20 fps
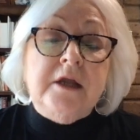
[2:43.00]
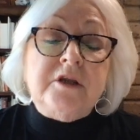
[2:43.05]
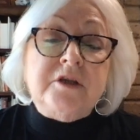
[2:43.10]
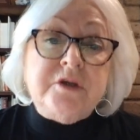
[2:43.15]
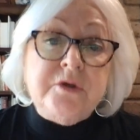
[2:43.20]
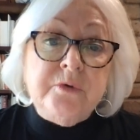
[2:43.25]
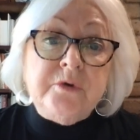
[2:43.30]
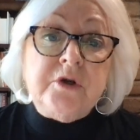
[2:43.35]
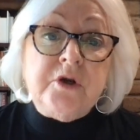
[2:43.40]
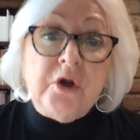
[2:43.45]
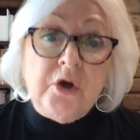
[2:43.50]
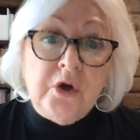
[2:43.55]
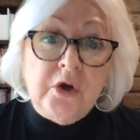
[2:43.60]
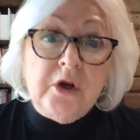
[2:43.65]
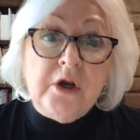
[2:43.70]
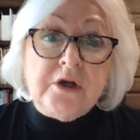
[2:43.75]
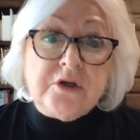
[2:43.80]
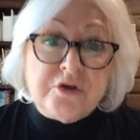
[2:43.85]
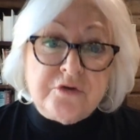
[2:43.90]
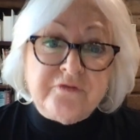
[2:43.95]

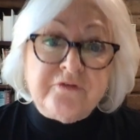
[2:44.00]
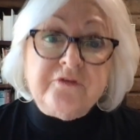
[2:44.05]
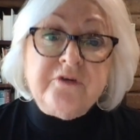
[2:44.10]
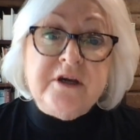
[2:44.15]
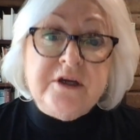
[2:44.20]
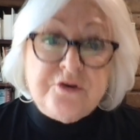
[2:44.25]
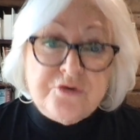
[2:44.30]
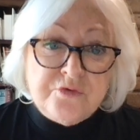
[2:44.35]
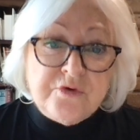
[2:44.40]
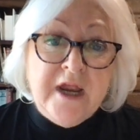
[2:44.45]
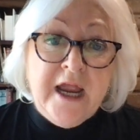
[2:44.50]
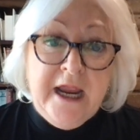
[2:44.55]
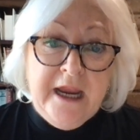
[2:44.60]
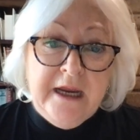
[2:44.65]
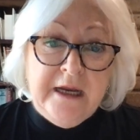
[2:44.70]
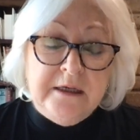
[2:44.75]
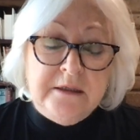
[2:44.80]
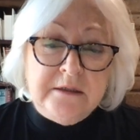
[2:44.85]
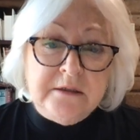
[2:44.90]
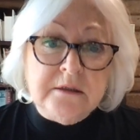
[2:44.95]
encourage free
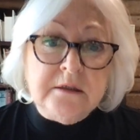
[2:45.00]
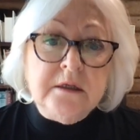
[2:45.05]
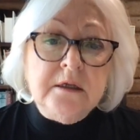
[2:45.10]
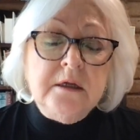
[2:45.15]
trade,